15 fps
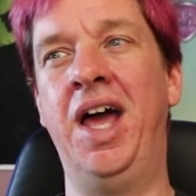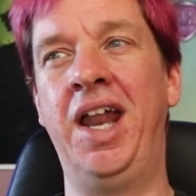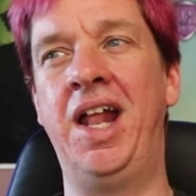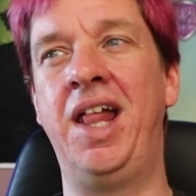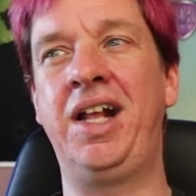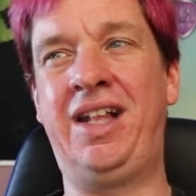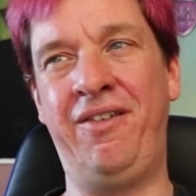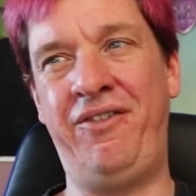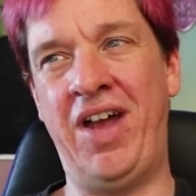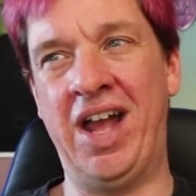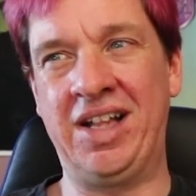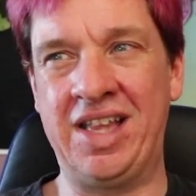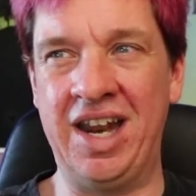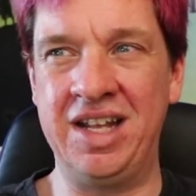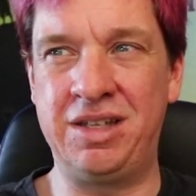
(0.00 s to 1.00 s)
And I like the
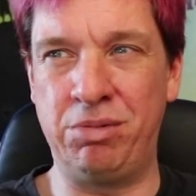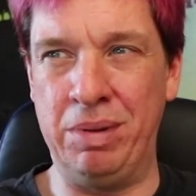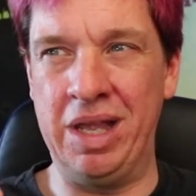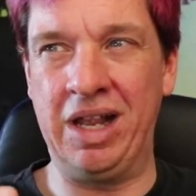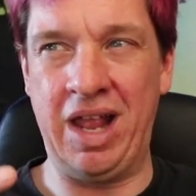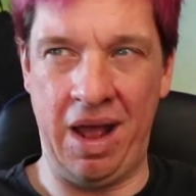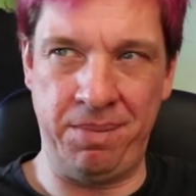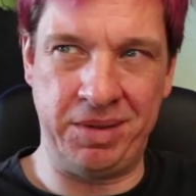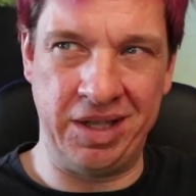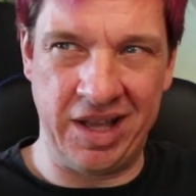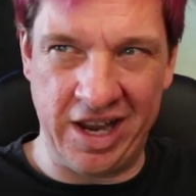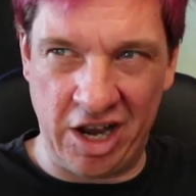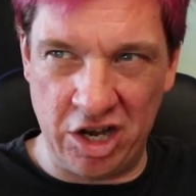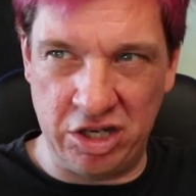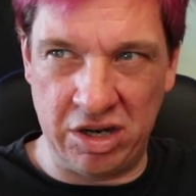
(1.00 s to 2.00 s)
fact that it's being kept in
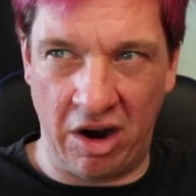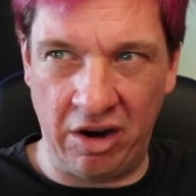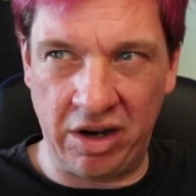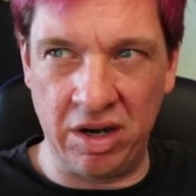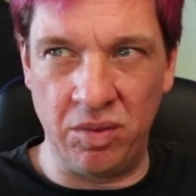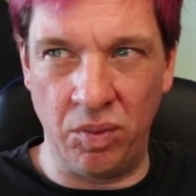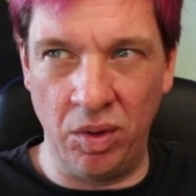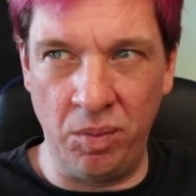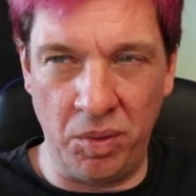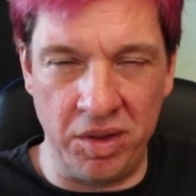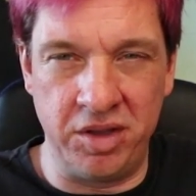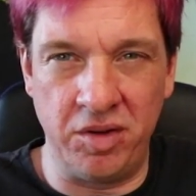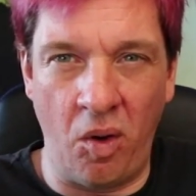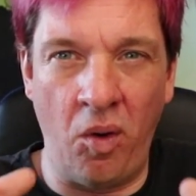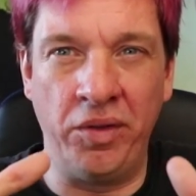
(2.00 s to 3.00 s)
like a darkened room
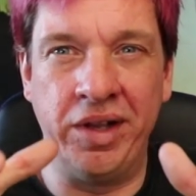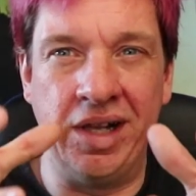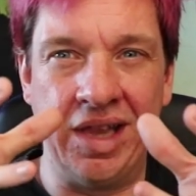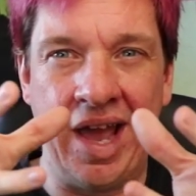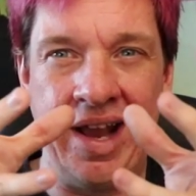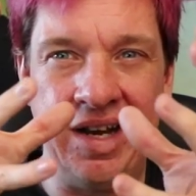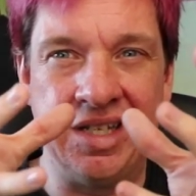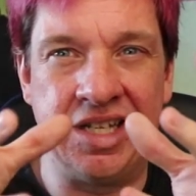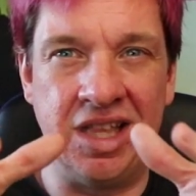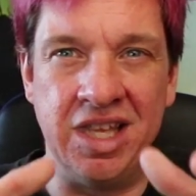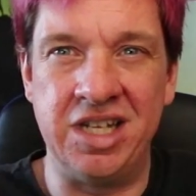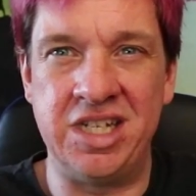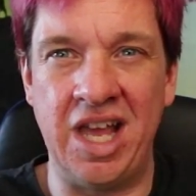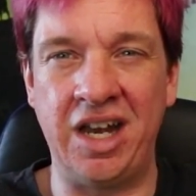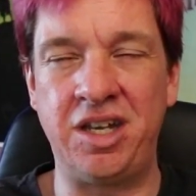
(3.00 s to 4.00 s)
where the only light is in
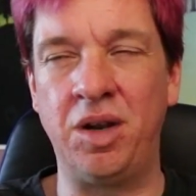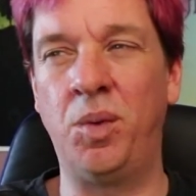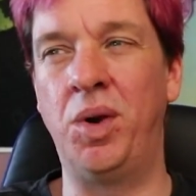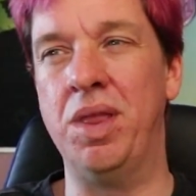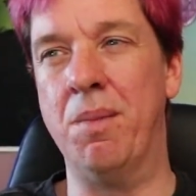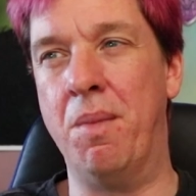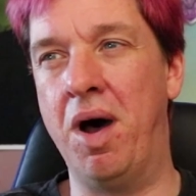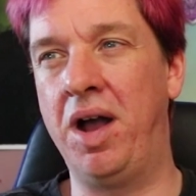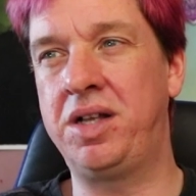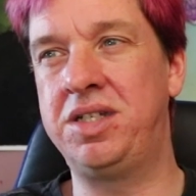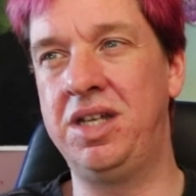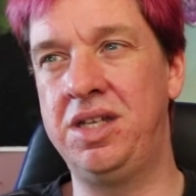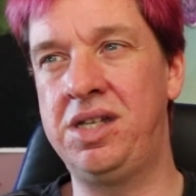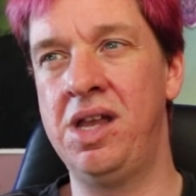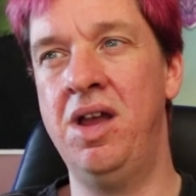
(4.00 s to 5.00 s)
the center where the
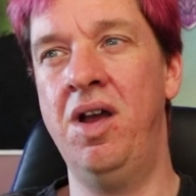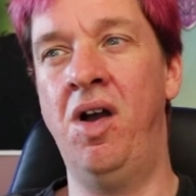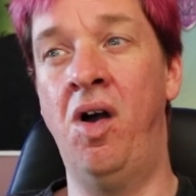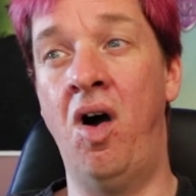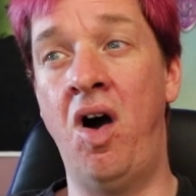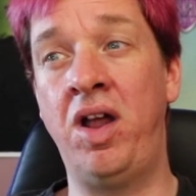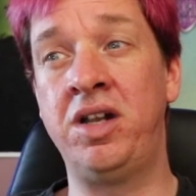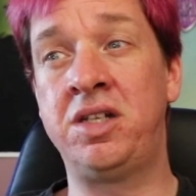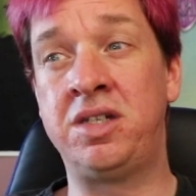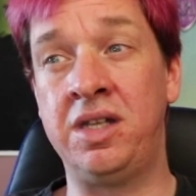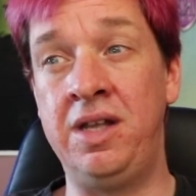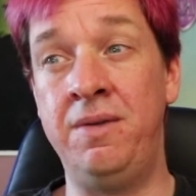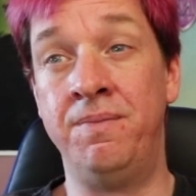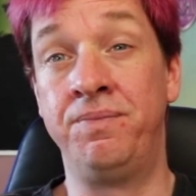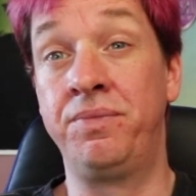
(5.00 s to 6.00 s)
MOX is.
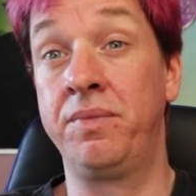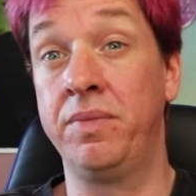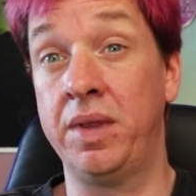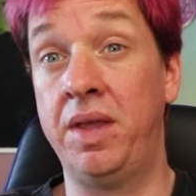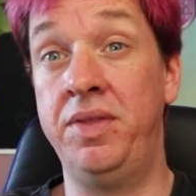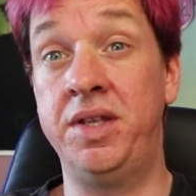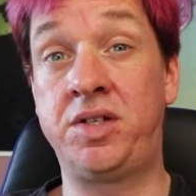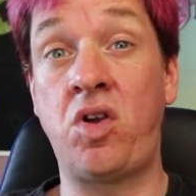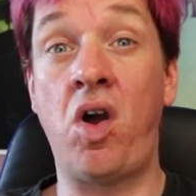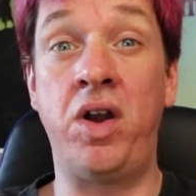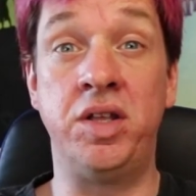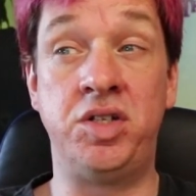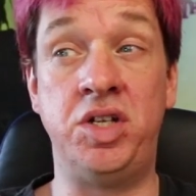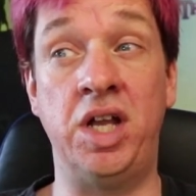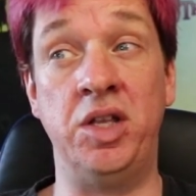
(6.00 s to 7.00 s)
Honestly, this
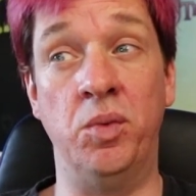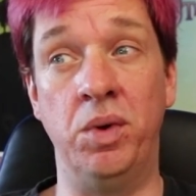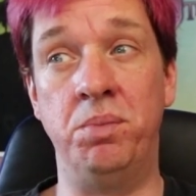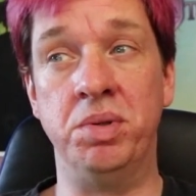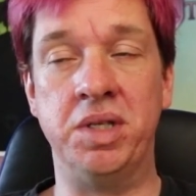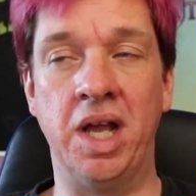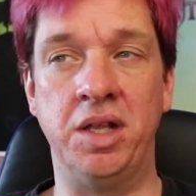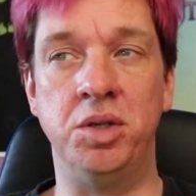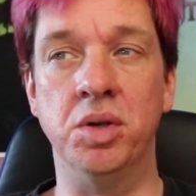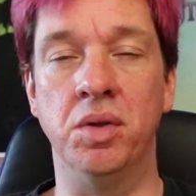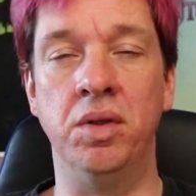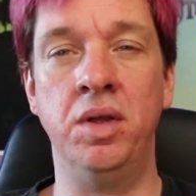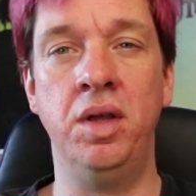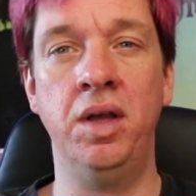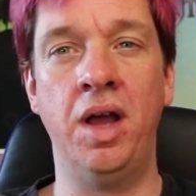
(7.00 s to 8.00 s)
card has genuine potential.